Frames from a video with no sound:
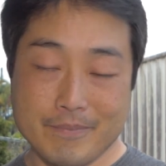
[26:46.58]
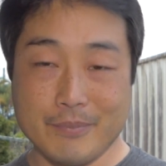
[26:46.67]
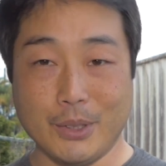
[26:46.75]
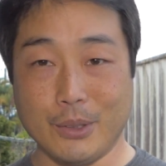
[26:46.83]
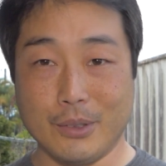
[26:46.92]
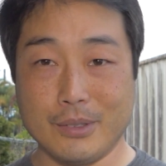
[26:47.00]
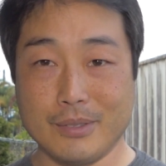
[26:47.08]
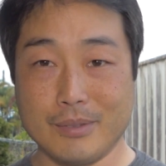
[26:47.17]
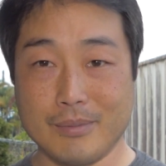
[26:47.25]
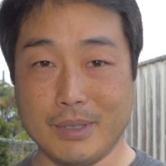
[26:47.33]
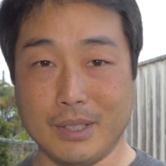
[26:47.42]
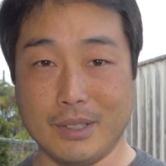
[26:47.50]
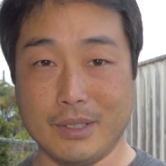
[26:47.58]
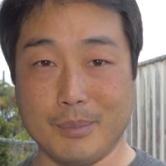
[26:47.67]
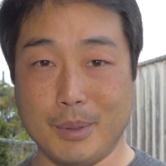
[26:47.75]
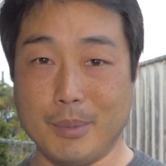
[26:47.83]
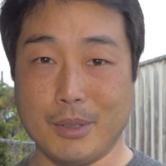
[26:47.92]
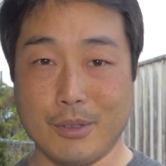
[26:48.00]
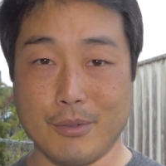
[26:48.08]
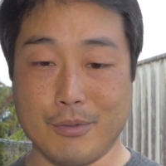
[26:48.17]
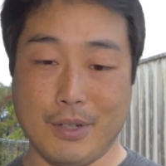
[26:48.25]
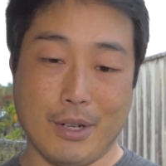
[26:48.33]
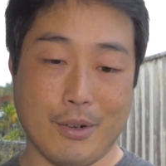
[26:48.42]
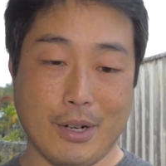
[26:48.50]
you know, maybe the
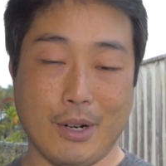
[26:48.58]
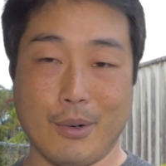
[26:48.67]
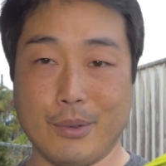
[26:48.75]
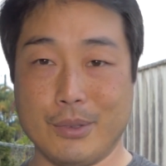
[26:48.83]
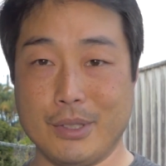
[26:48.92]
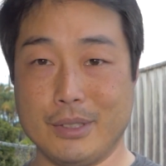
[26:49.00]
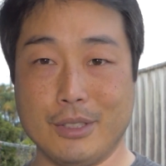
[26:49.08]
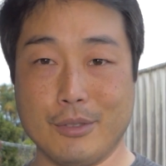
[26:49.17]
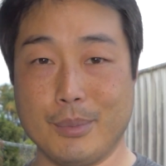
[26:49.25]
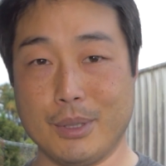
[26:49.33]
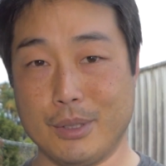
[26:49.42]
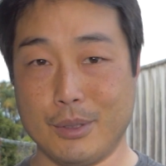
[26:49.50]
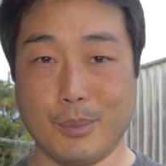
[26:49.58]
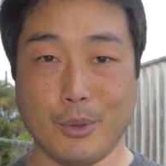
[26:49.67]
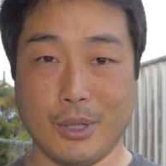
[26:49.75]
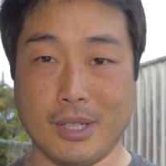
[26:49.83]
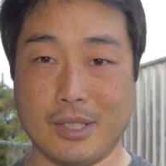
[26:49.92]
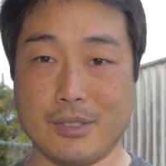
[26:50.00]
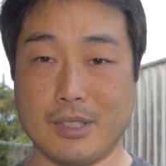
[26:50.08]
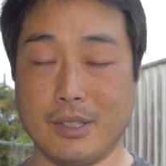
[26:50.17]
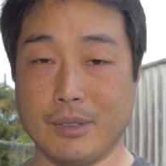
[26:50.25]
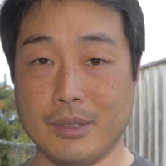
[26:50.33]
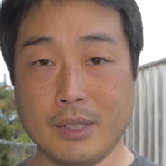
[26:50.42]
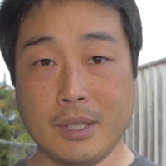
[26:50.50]
fatter arrow did give me a little more X
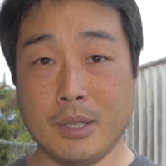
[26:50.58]
count,